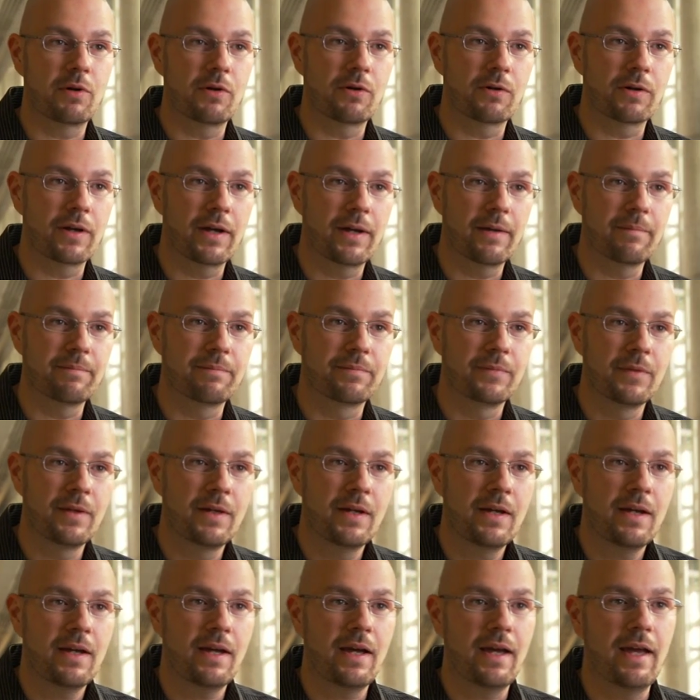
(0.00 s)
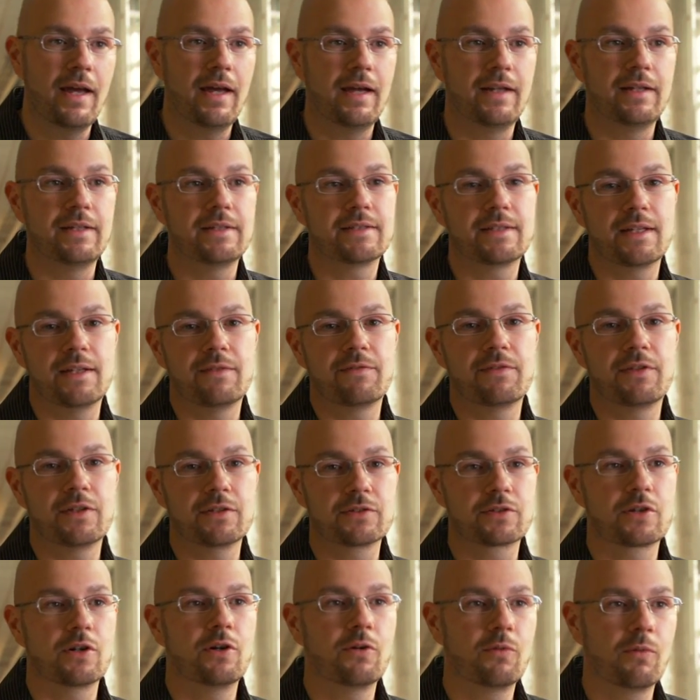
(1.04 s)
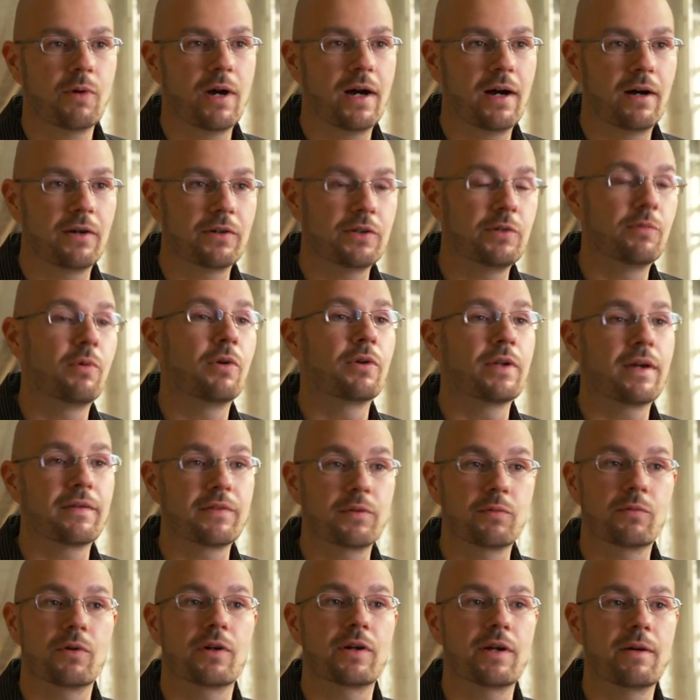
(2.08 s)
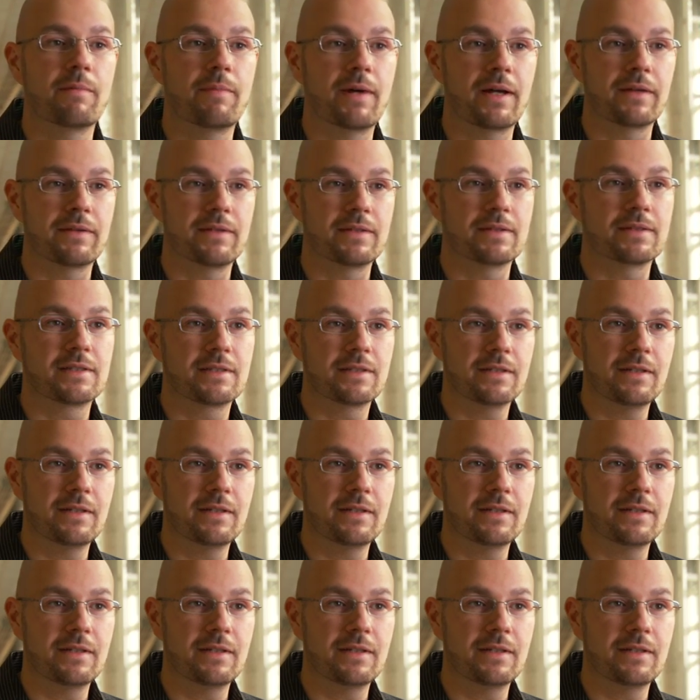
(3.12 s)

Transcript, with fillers: program. And he said, if things go well, you won't have to worry about this